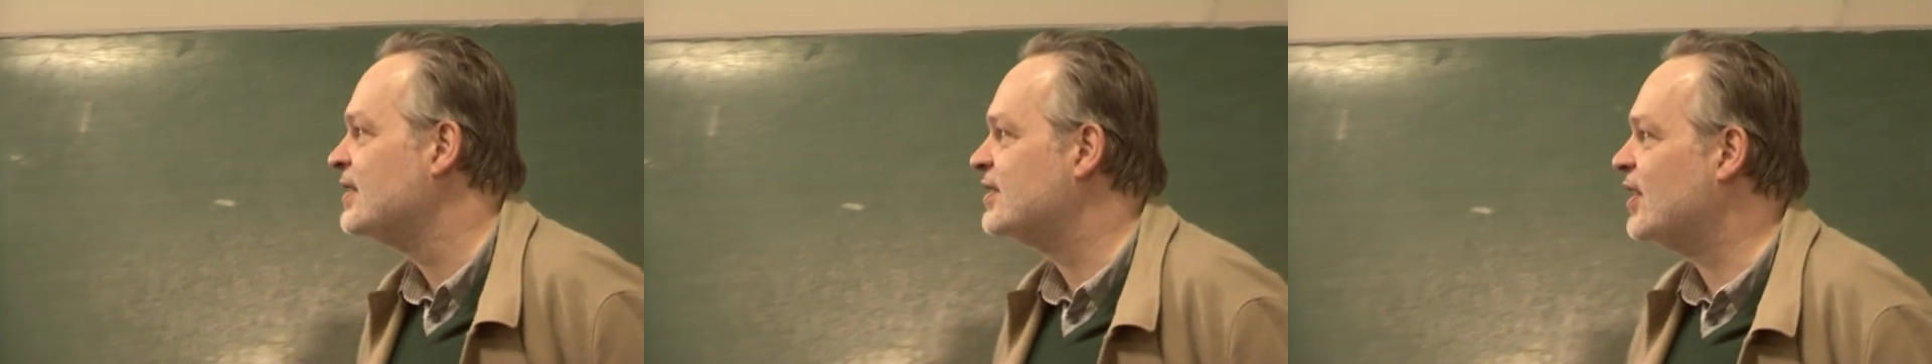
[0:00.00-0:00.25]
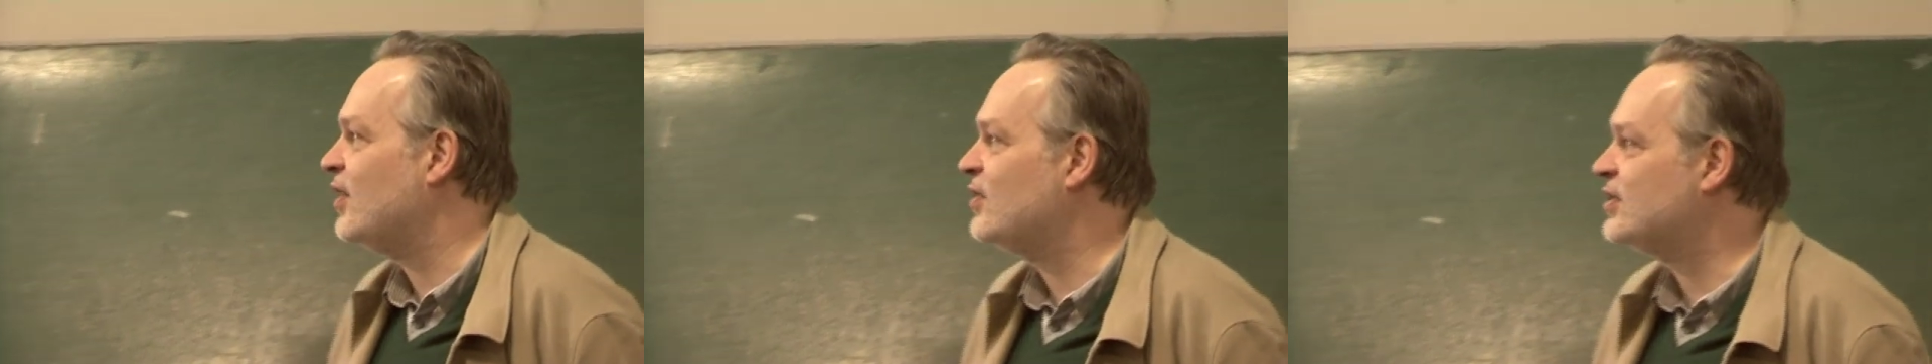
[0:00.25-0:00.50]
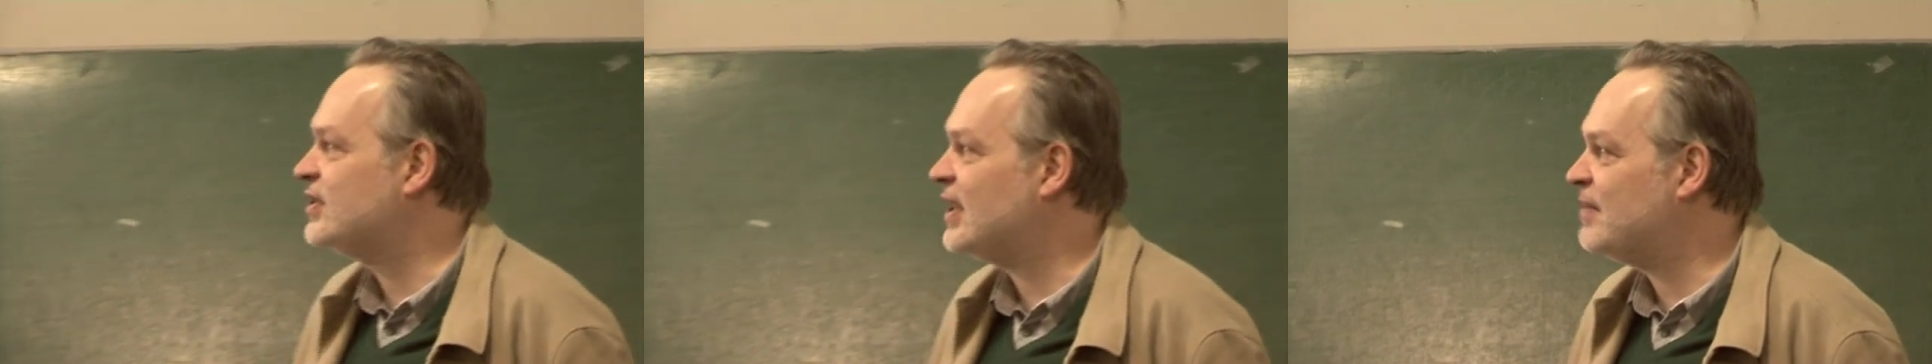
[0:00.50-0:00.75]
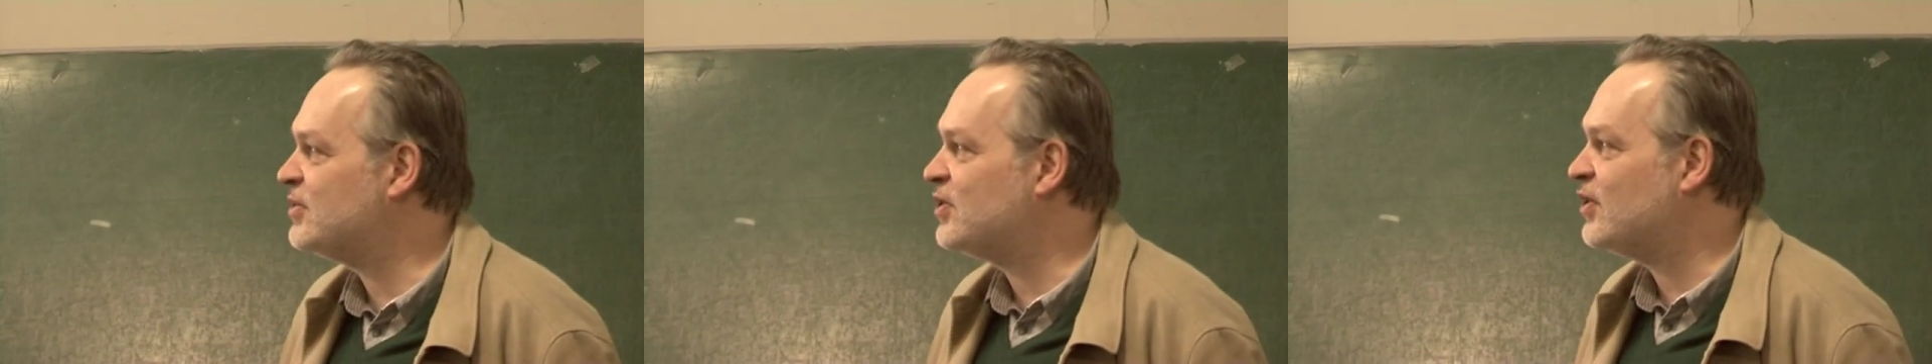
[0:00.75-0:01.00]
So
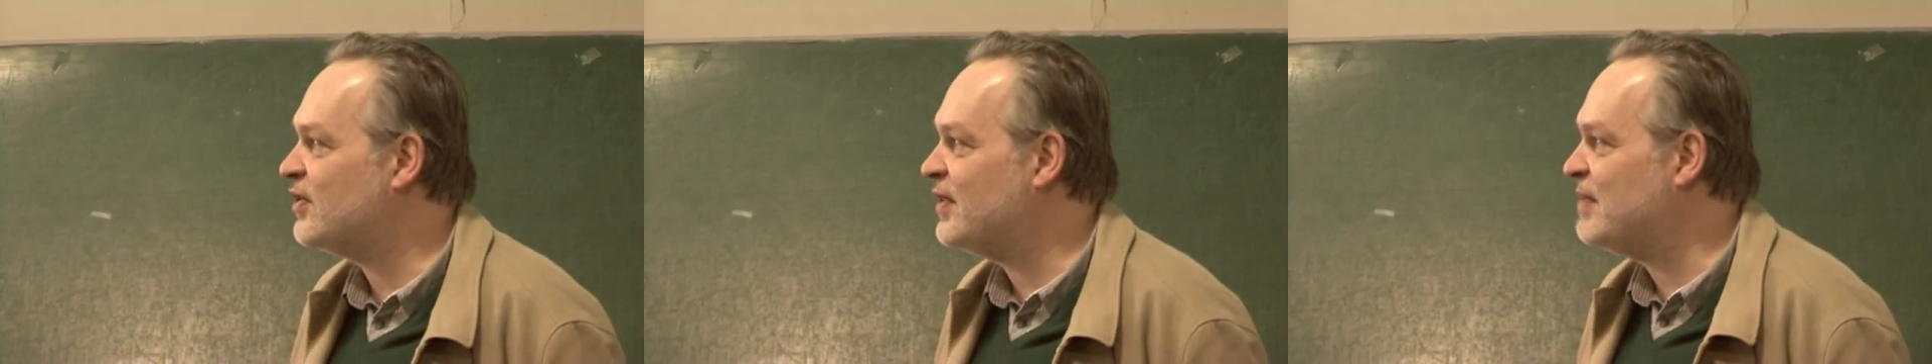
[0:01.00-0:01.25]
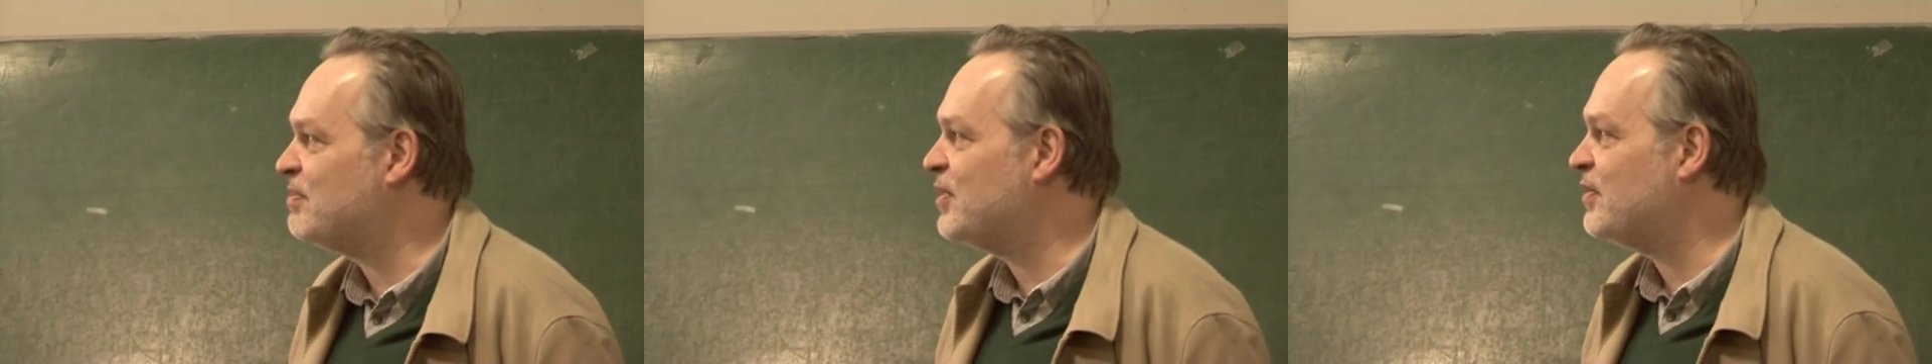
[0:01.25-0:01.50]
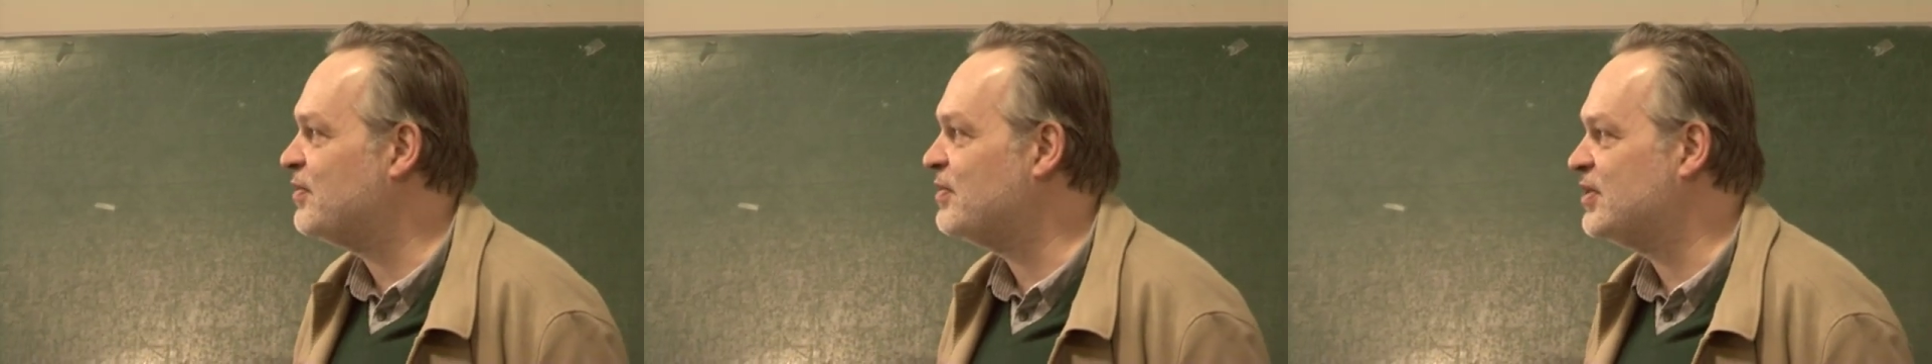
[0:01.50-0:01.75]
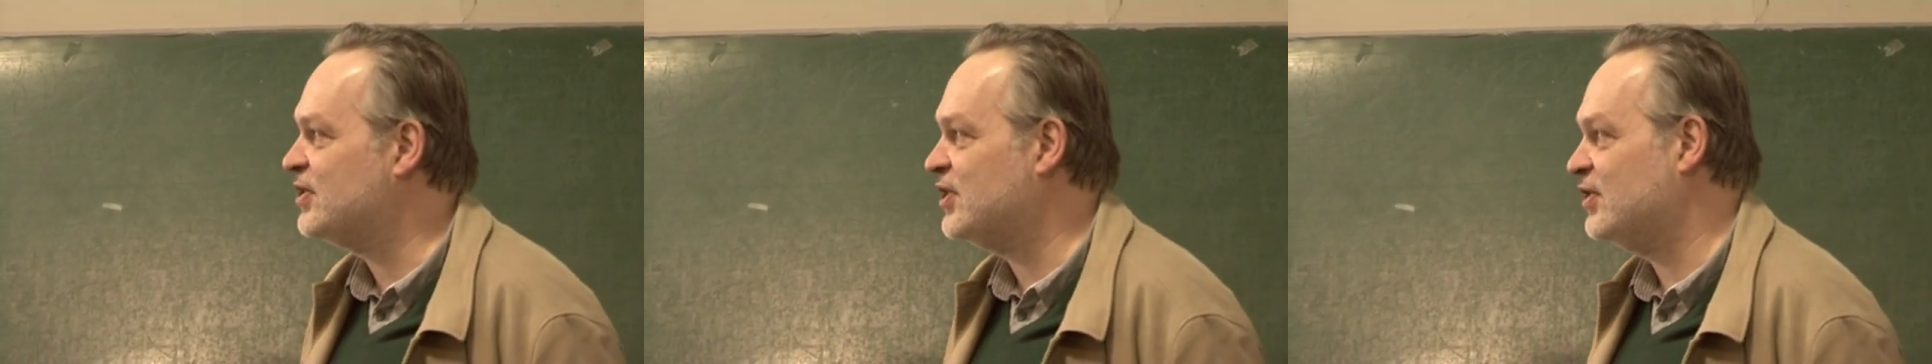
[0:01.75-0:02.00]
some sort of input
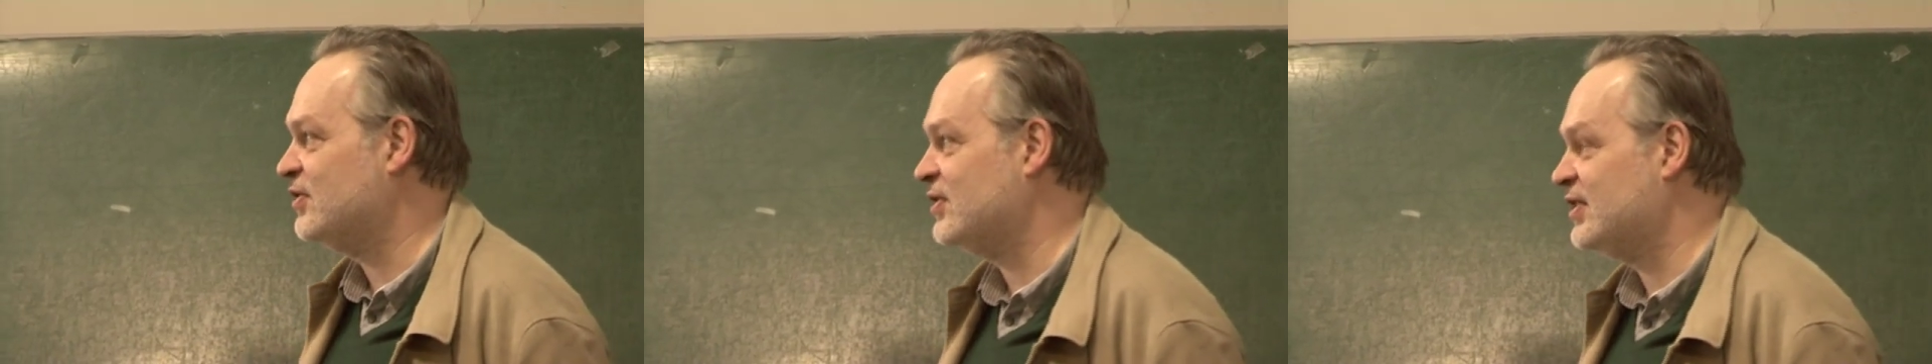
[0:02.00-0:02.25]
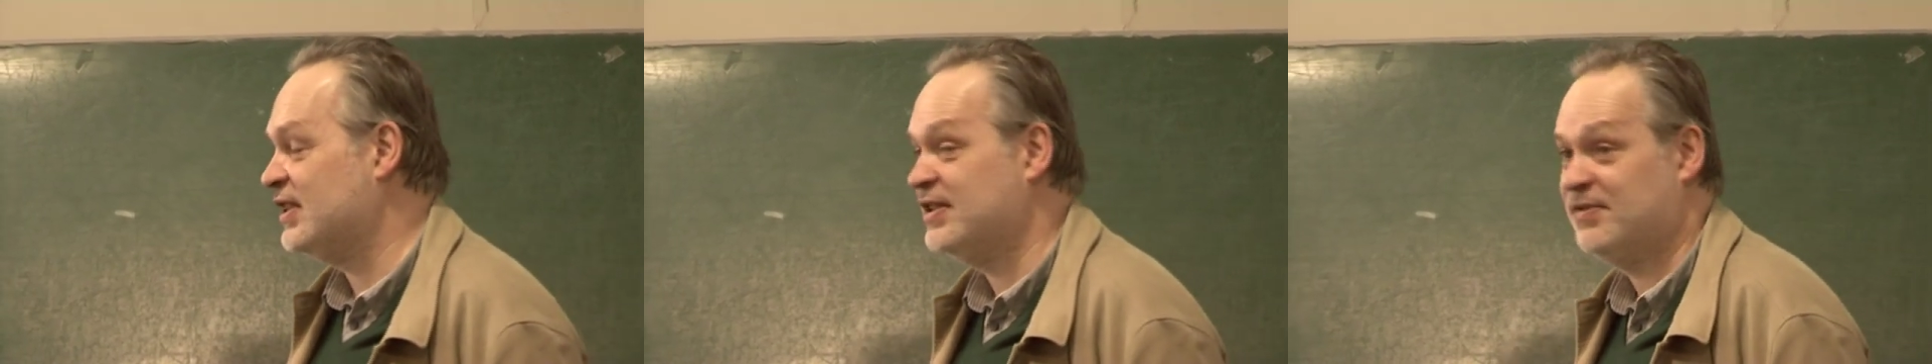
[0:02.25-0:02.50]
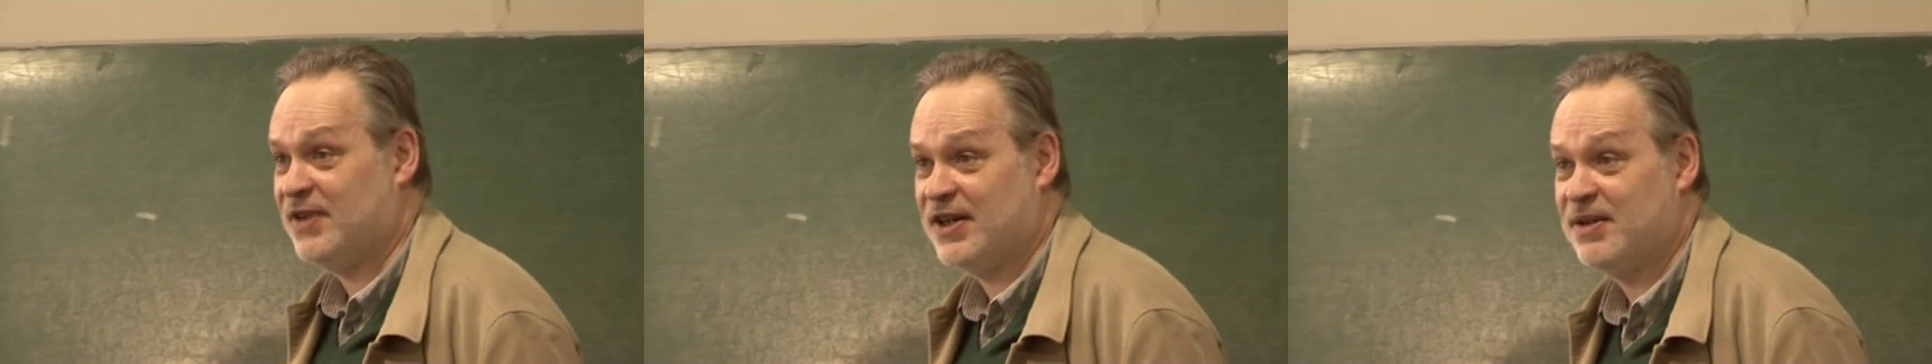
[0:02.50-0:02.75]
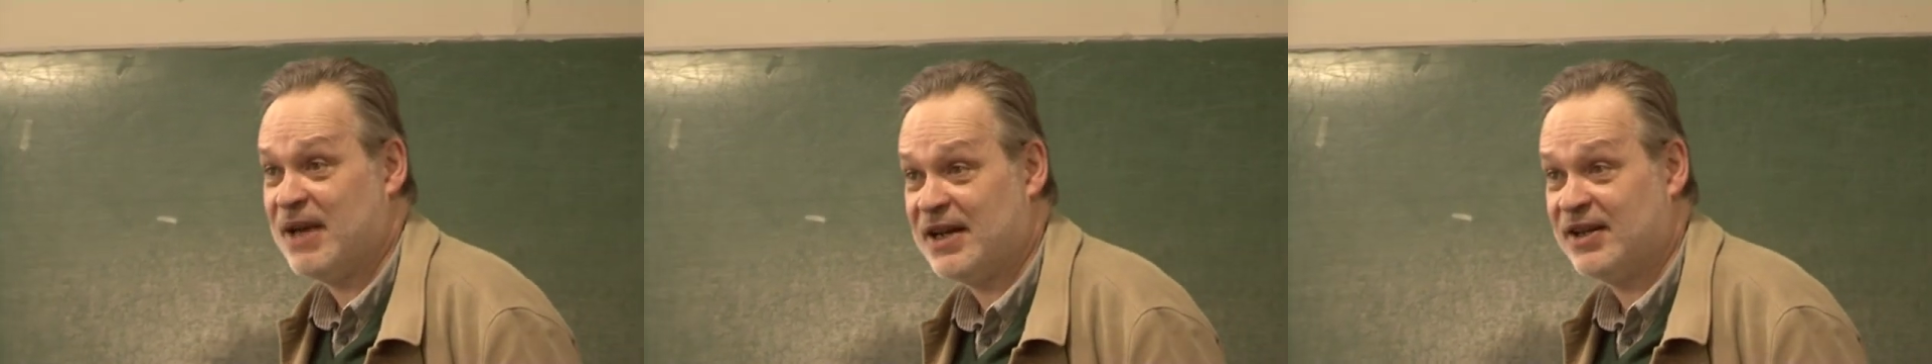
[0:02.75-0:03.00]
from the students is
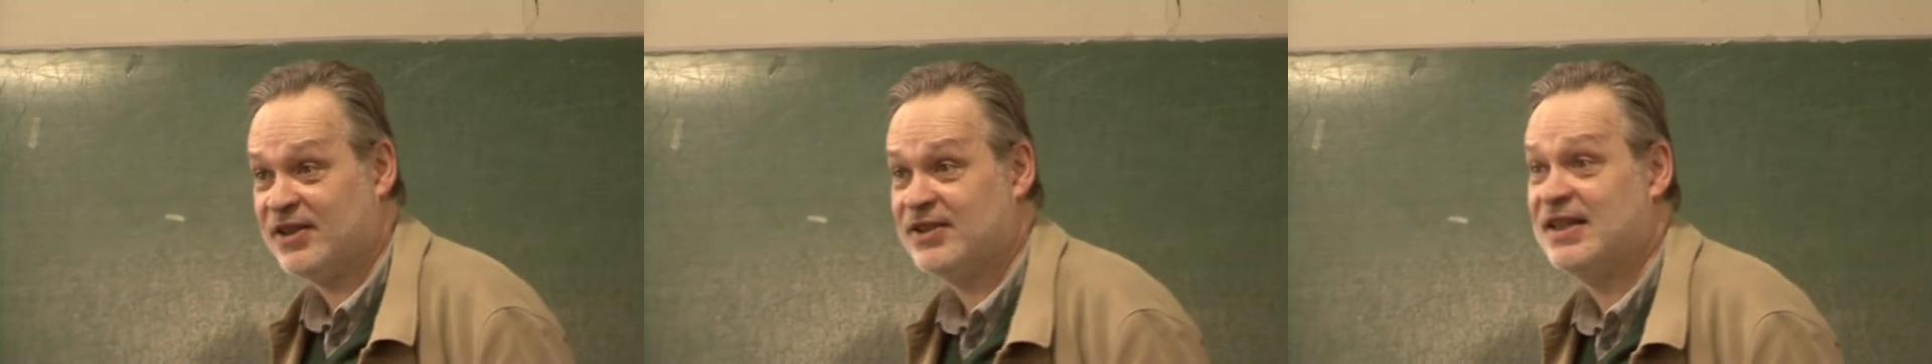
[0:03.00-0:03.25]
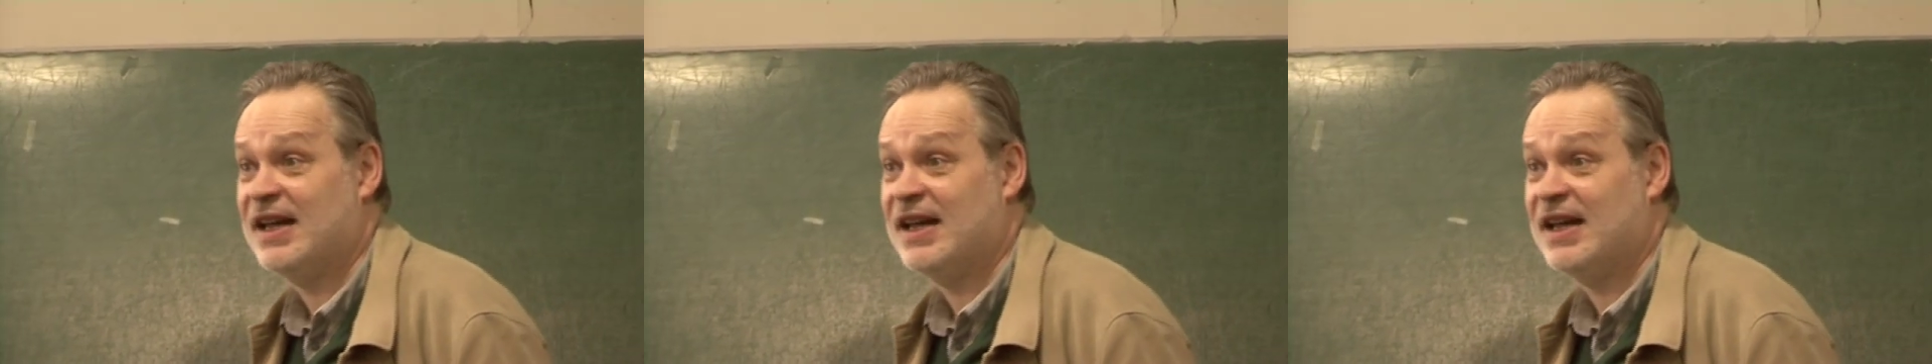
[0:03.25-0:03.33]
fundamental